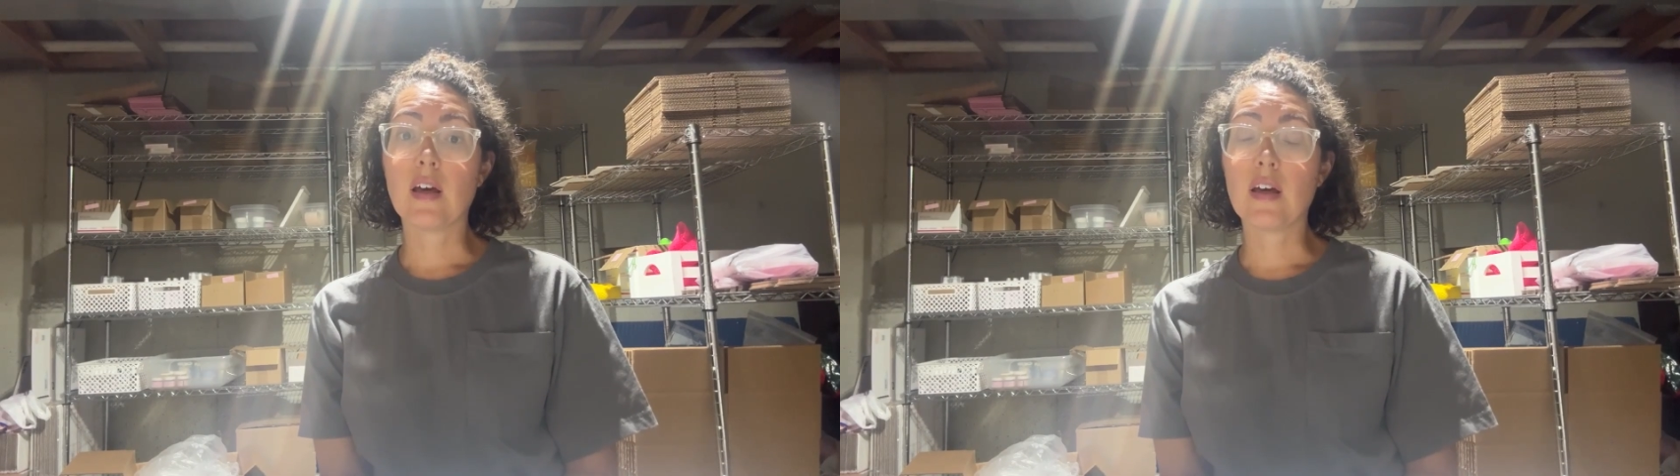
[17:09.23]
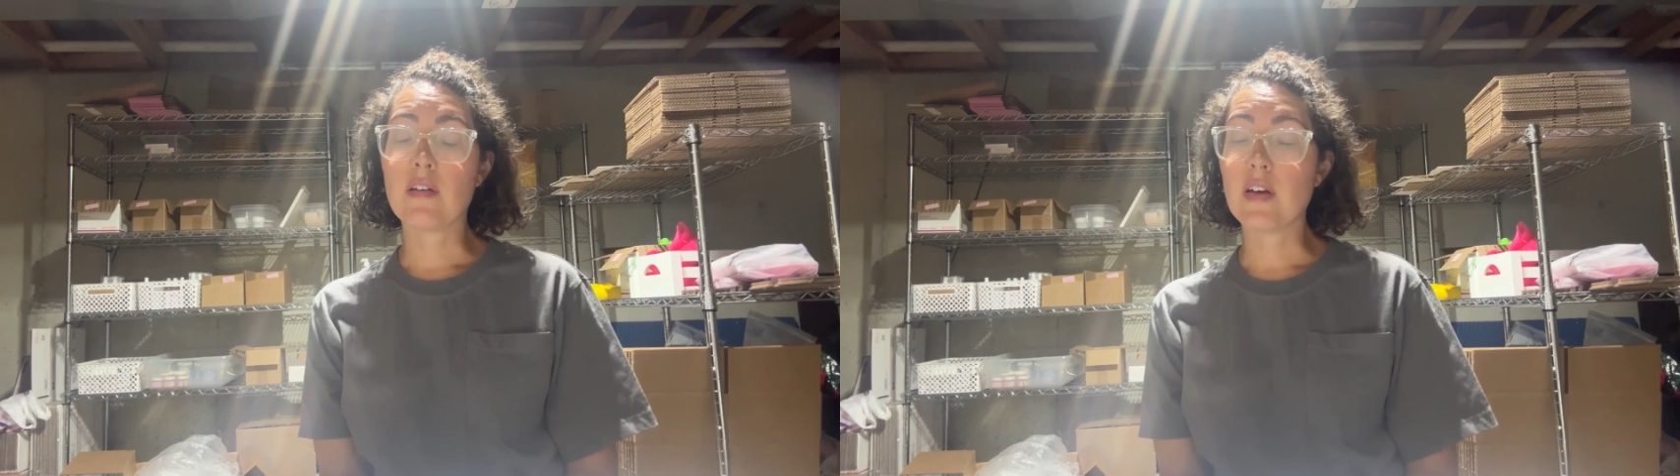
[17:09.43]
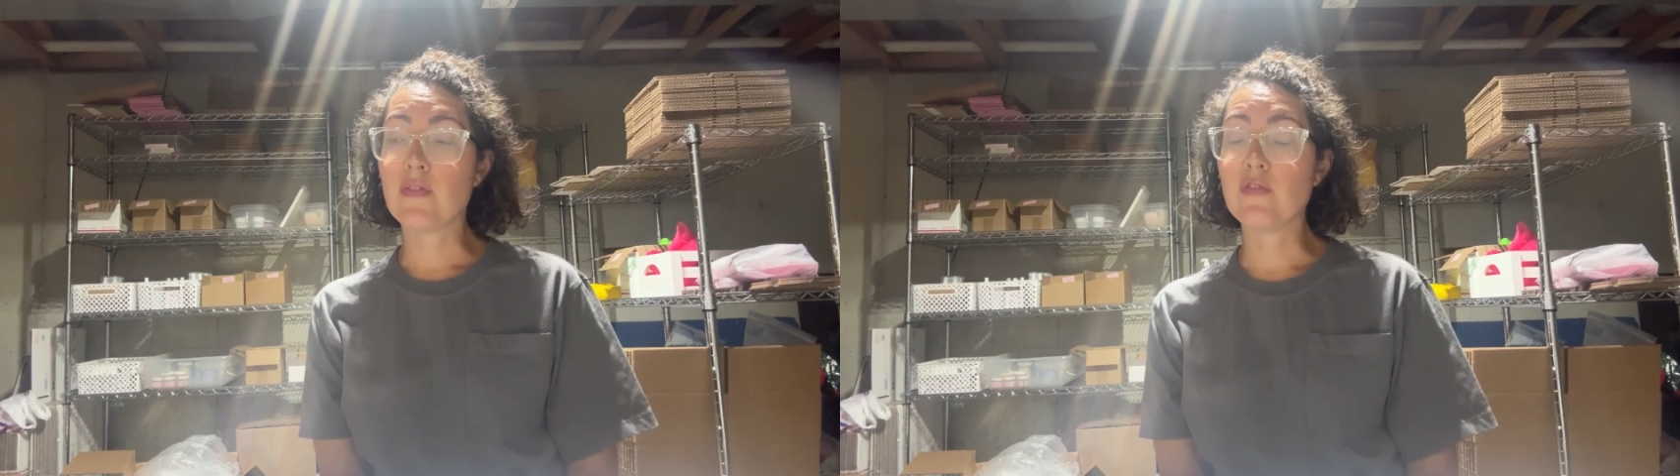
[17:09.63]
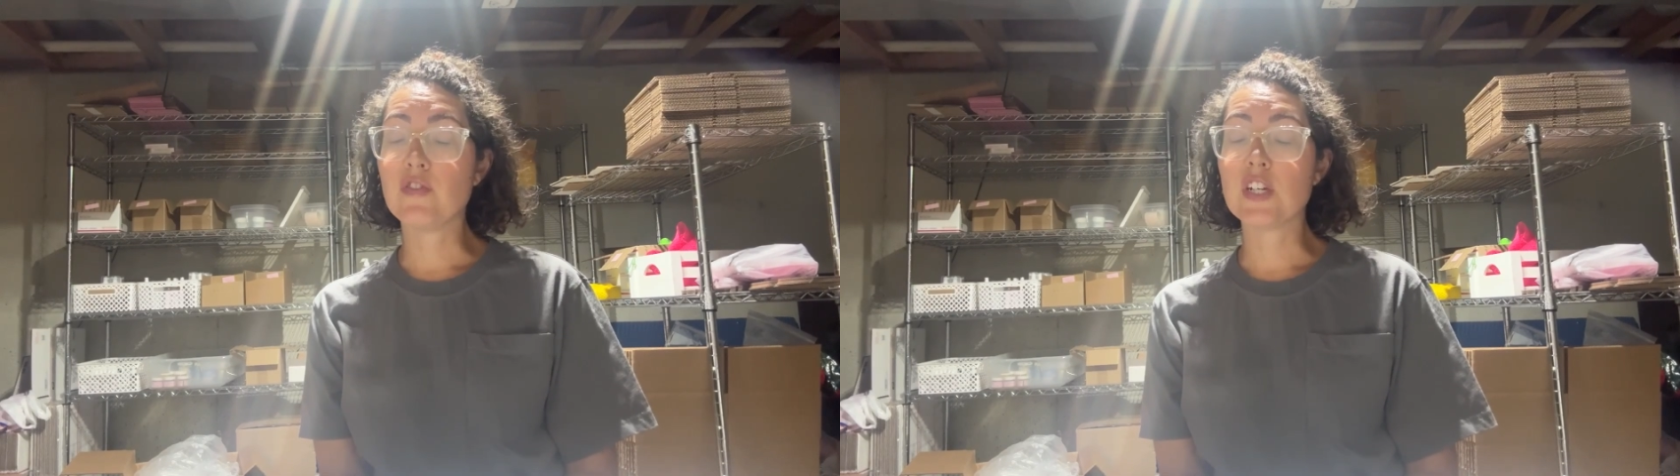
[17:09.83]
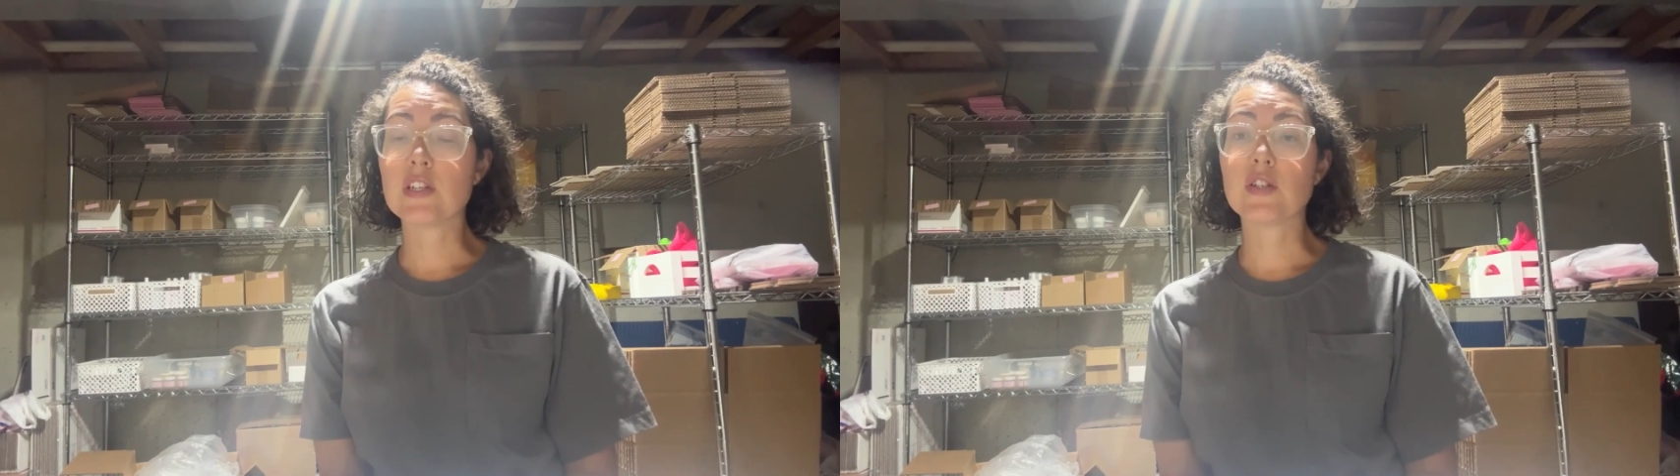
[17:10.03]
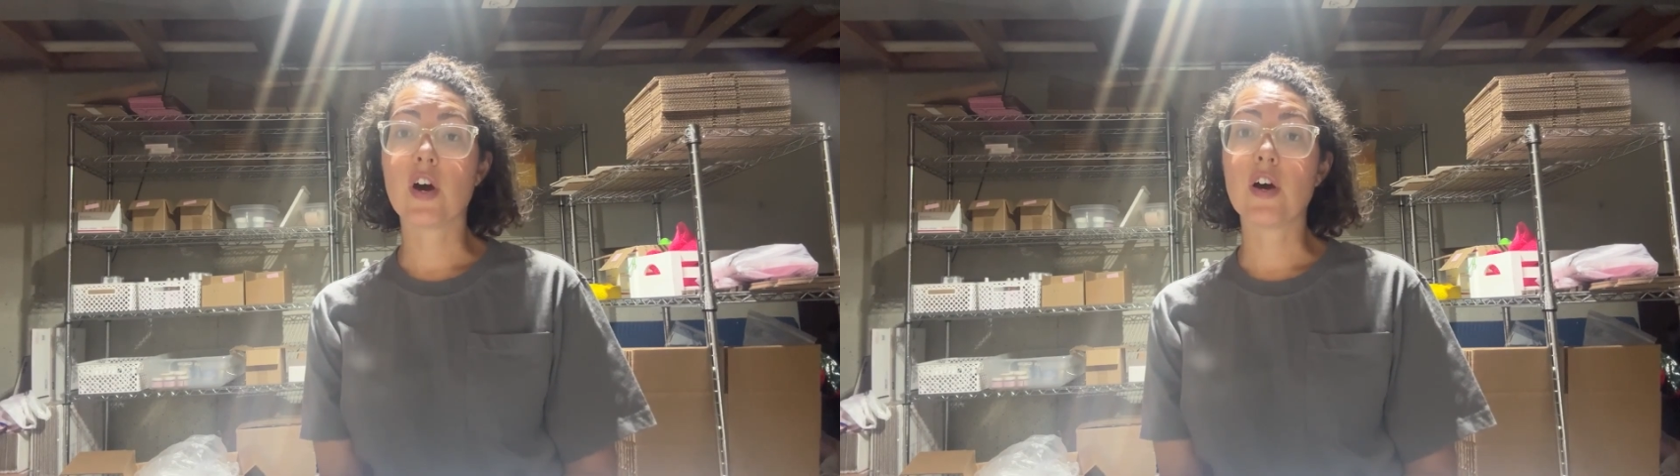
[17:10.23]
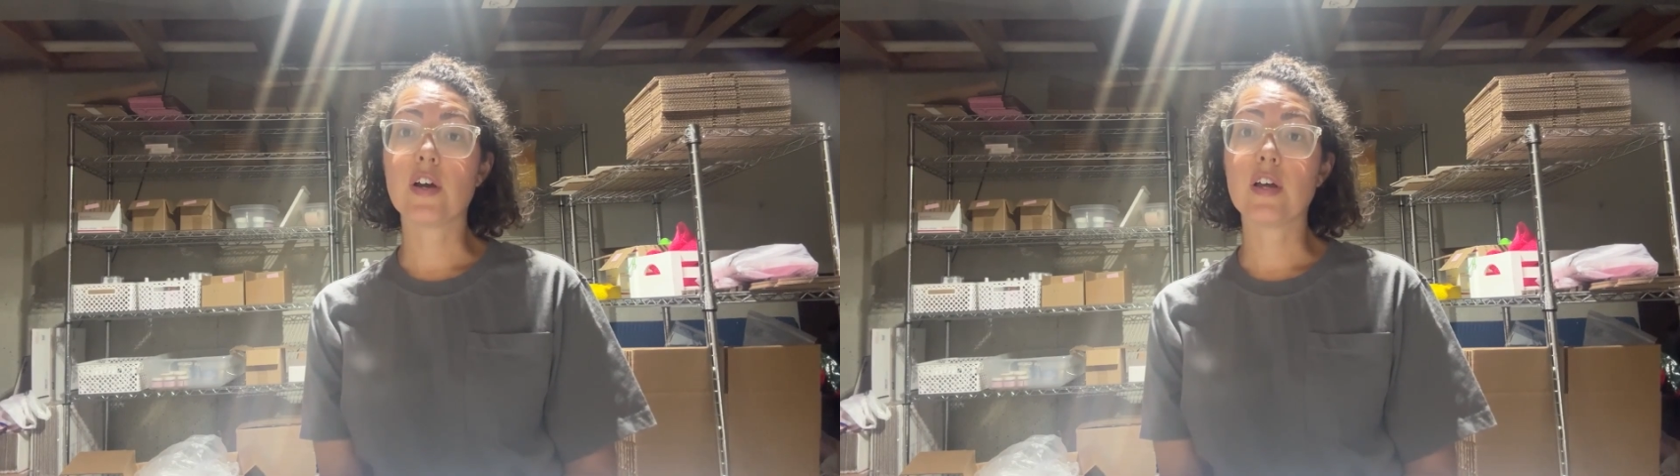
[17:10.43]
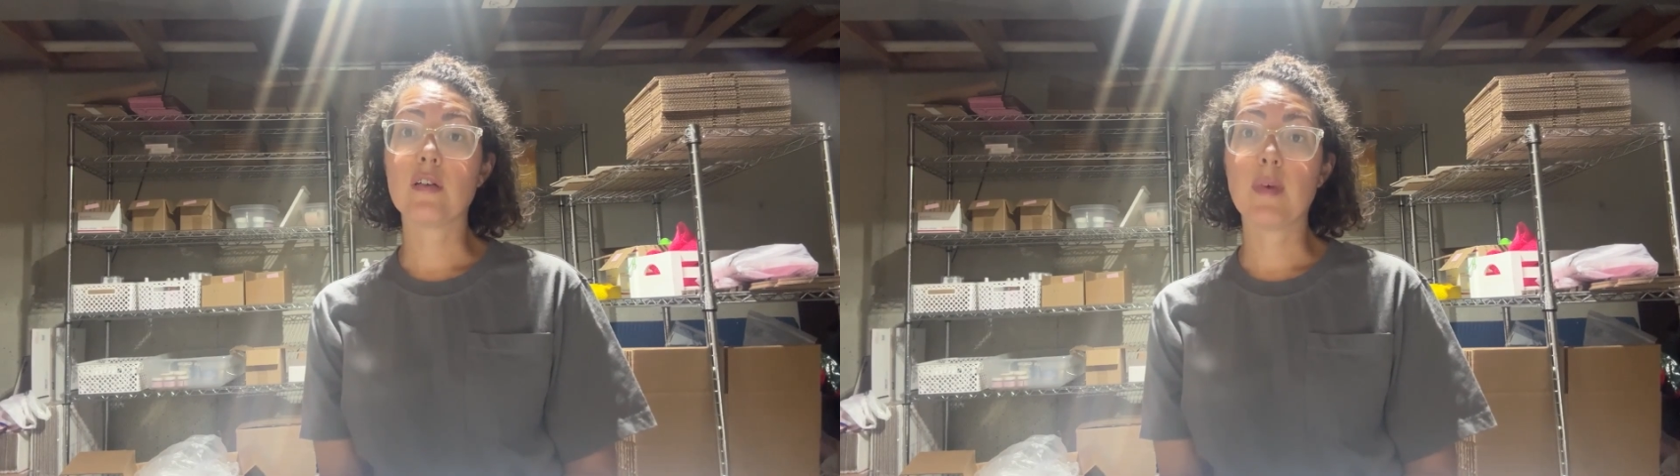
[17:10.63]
If you've just started,